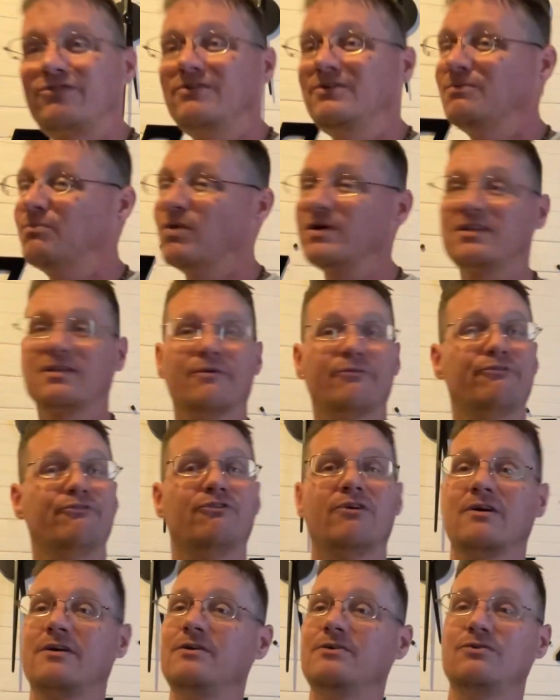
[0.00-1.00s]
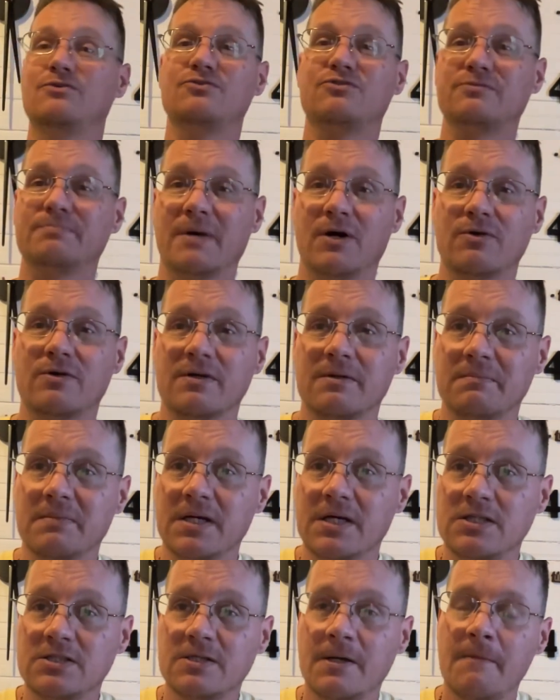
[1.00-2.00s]
what the fuck are you smoking,
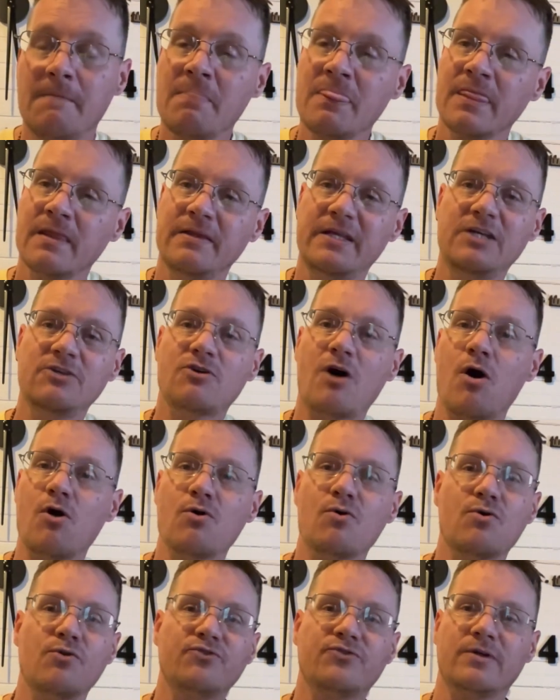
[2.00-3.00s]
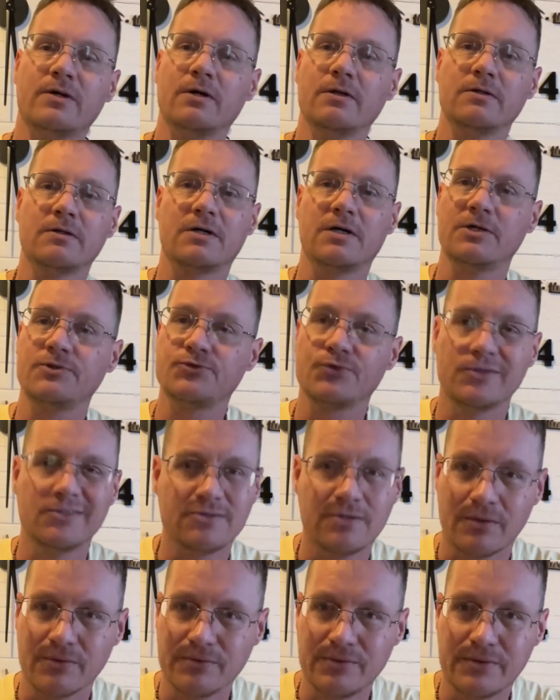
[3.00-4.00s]
bitch? These hoes in other countries
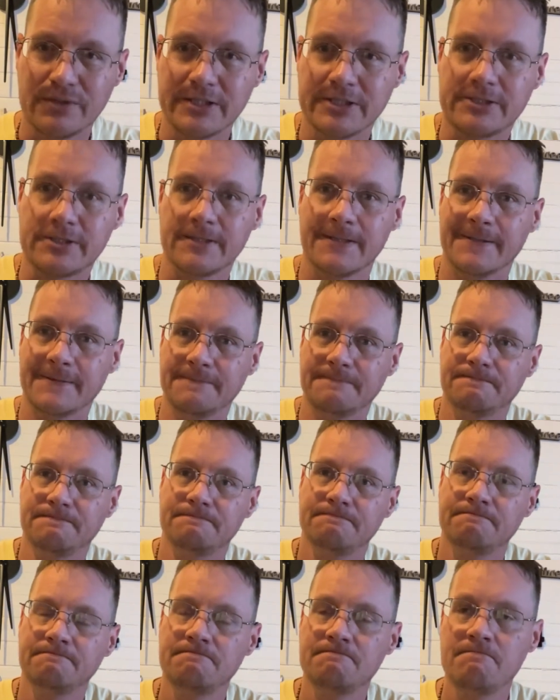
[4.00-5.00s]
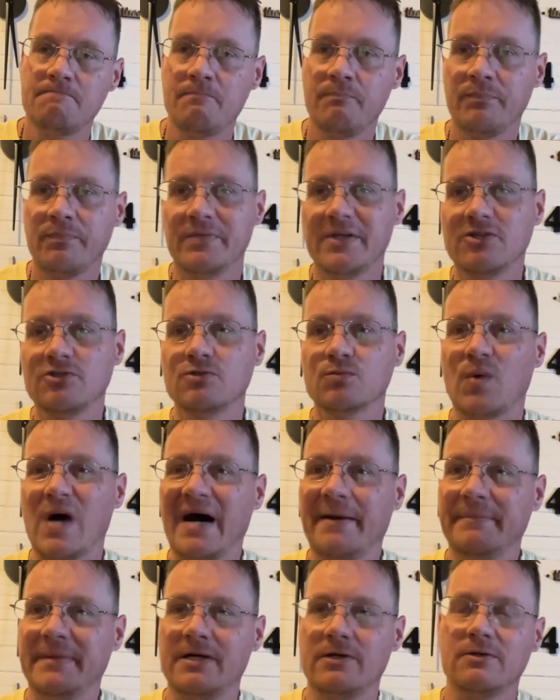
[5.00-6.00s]
don't do this shit. This is why
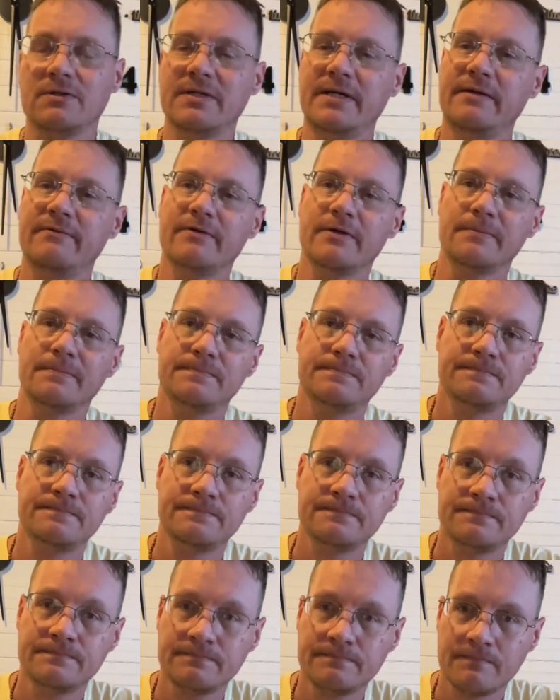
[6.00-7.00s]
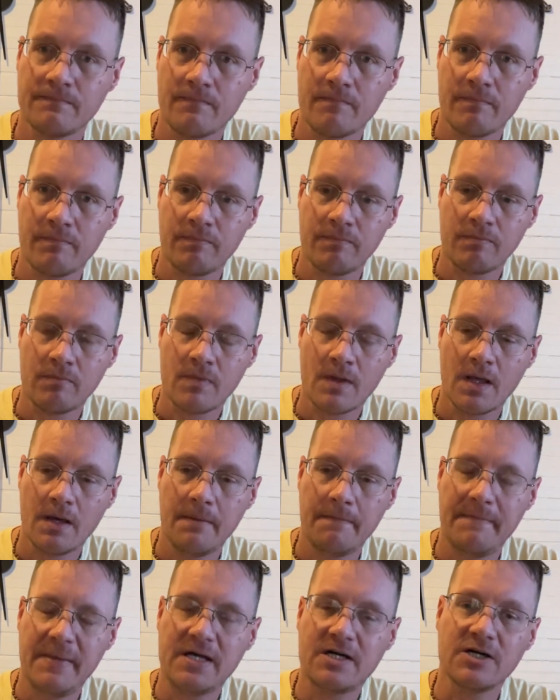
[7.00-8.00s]
men are leaving.
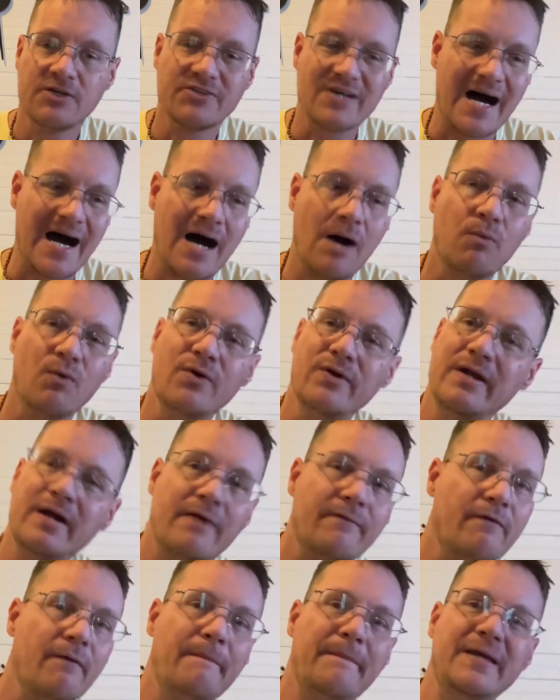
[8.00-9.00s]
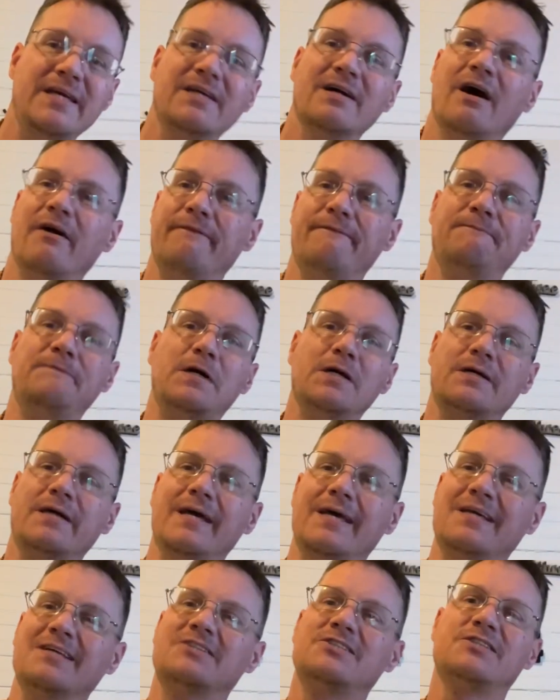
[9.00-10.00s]
Because I will never be a
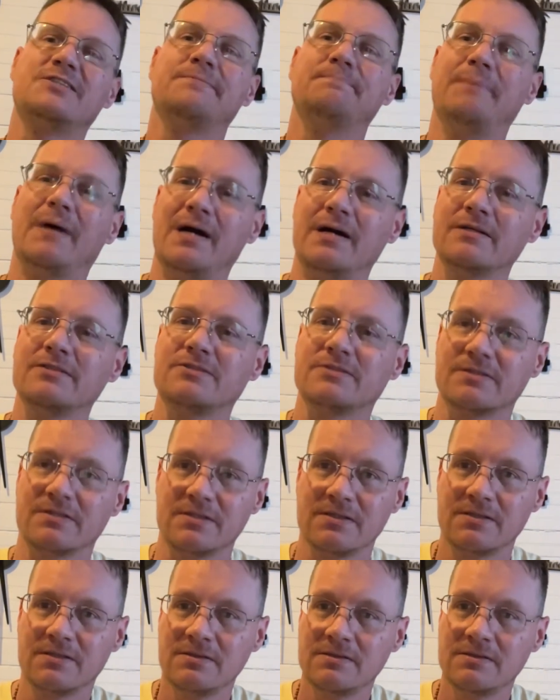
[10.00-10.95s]
fucking sponsor.